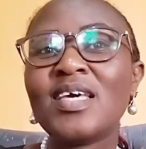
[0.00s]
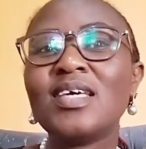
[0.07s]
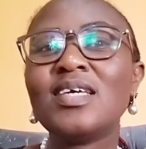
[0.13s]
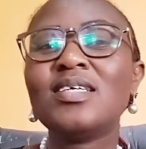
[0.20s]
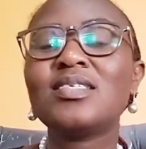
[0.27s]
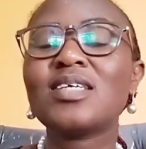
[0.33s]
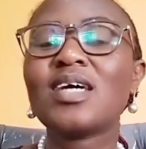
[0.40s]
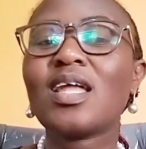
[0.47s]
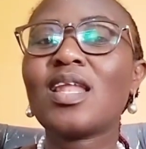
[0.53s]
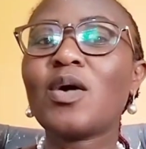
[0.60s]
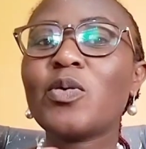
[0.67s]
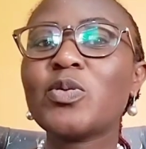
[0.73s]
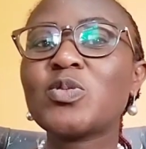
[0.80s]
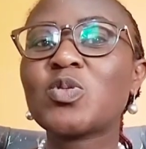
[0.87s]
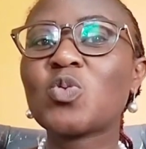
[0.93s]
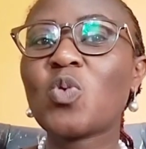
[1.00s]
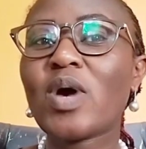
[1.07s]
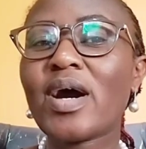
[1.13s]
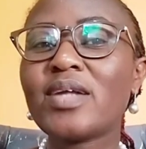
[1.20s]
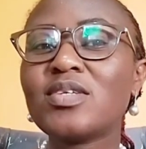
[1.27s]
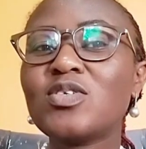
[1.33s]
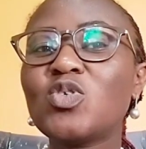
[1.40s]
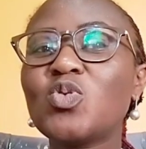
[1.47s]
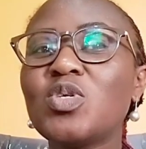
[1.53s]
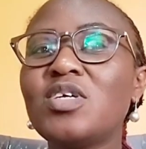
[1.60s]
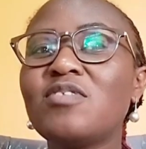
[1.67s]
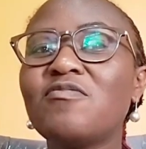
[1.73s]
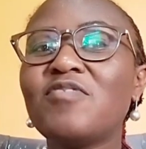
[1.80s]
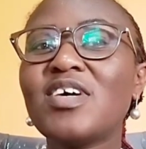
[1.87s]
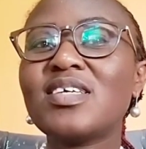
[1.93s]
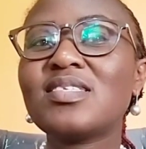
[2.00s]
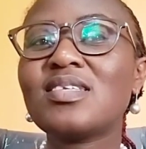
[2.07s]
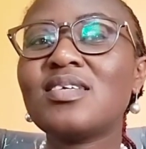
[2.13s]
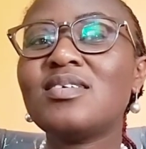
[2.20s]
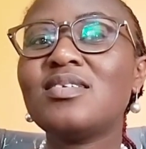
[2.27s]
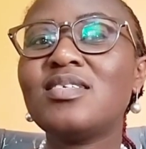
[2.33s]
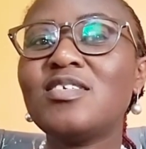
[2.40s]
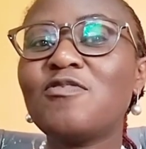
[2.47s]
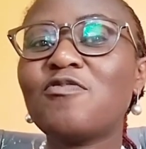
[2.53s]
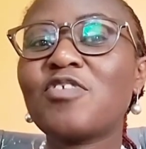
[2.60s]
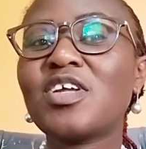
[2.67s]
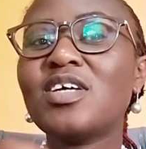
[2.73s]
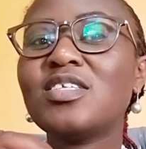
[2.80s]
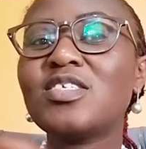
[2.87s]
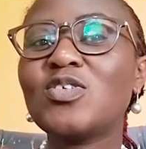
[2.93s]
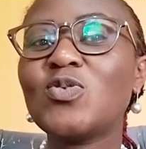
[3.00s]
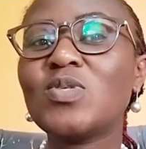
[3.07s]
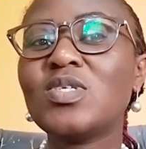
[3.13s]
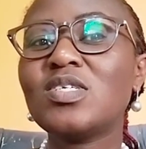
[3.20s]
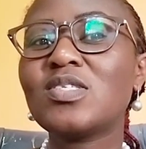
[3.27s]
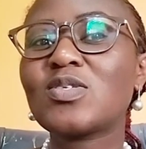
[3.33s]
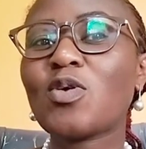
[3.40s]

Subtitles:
it allows one to invest in different units